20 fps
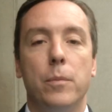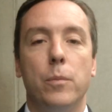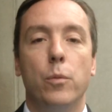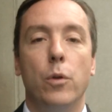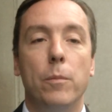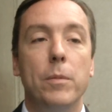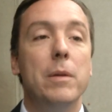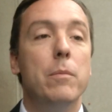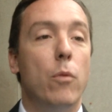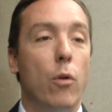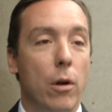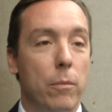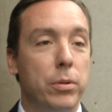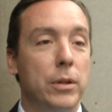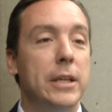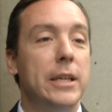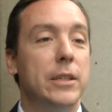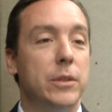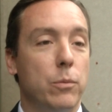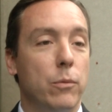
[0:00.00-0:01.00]
We'll be more
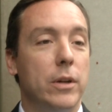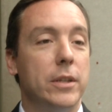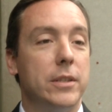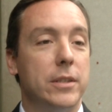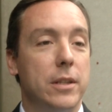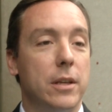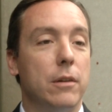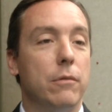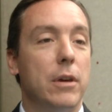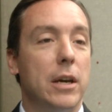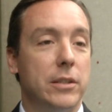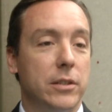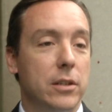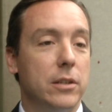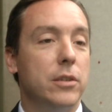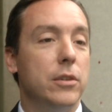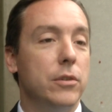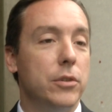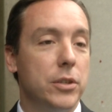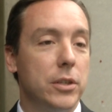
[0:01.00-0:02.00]
pleased once the
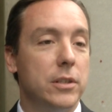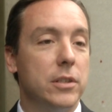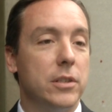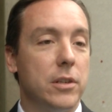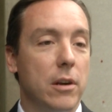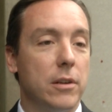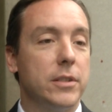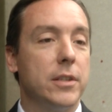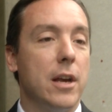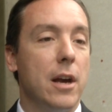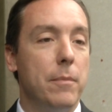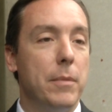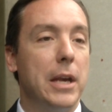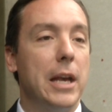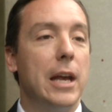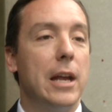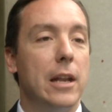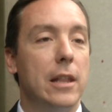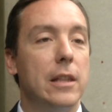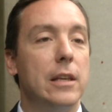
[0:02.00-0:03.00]
restitution starts
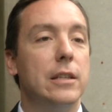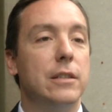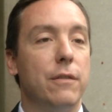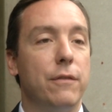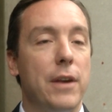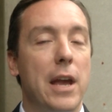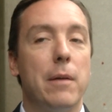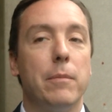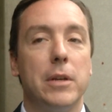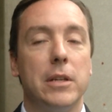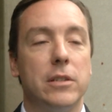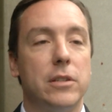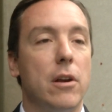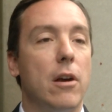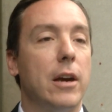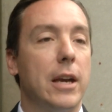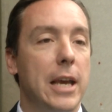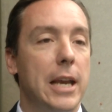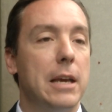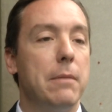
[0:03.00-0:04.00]
coming in and these families
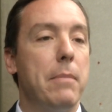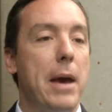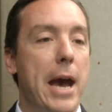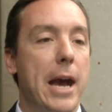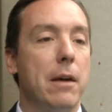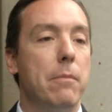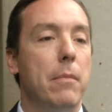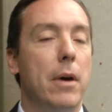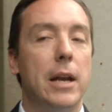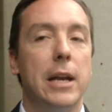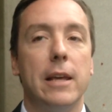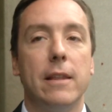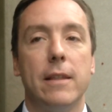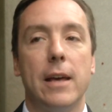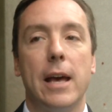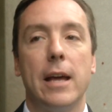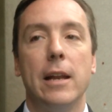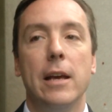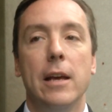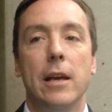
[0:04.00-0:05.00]
start getting back money
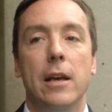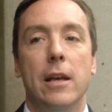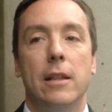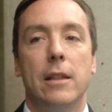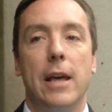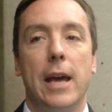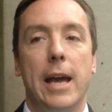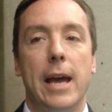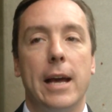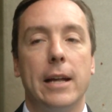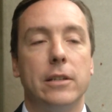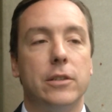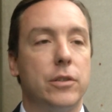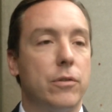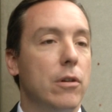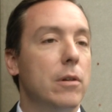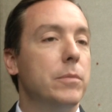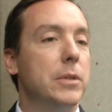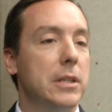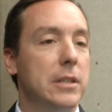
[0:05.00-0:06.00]
that they had
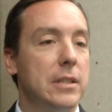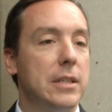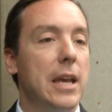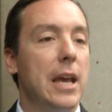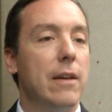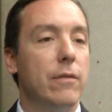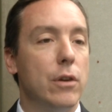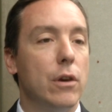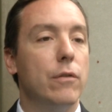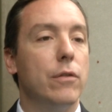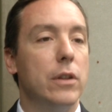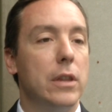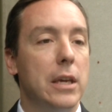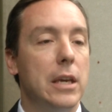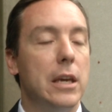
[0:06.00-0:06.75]
scrimped and saved over the